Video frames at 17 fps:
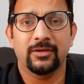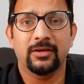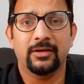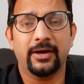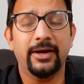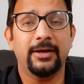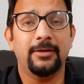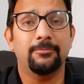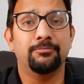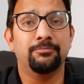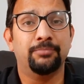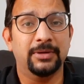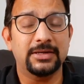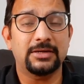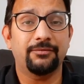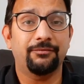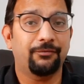right?
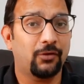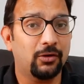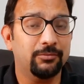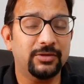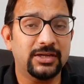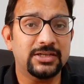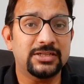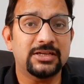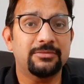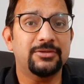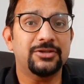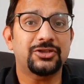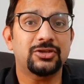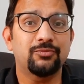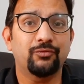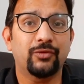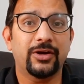But from the
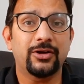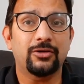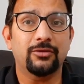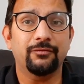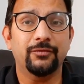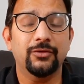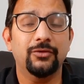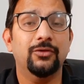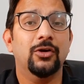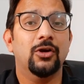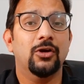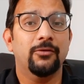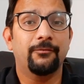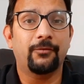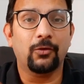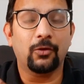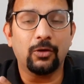examination point of view,
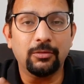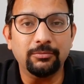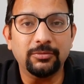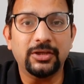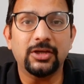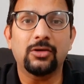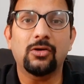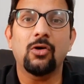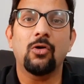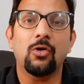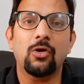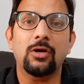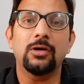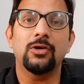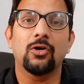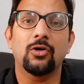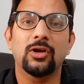from the
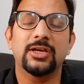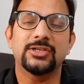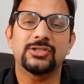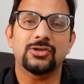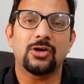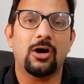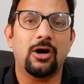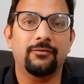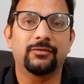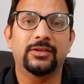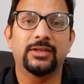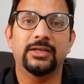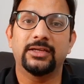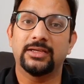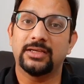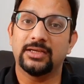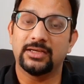core knowledge of
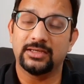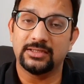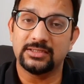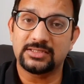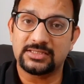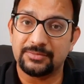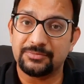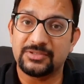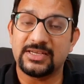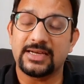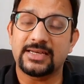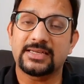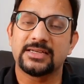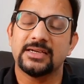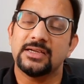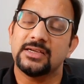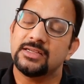the
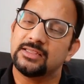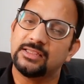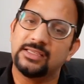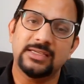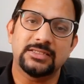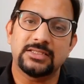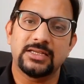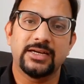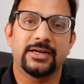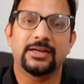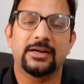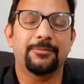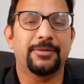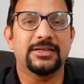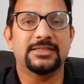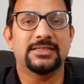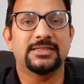subject, these 300
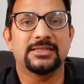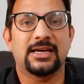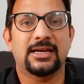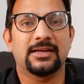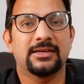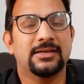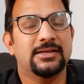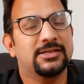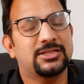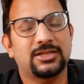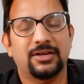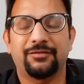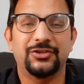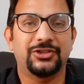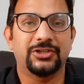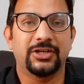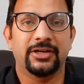pages are
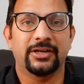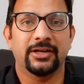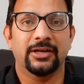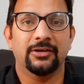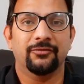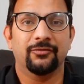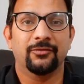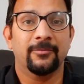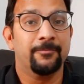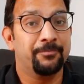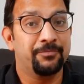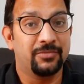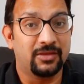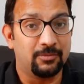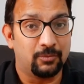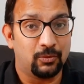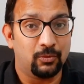sufficient enough.
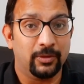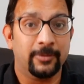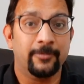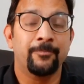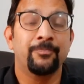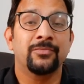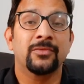Number one.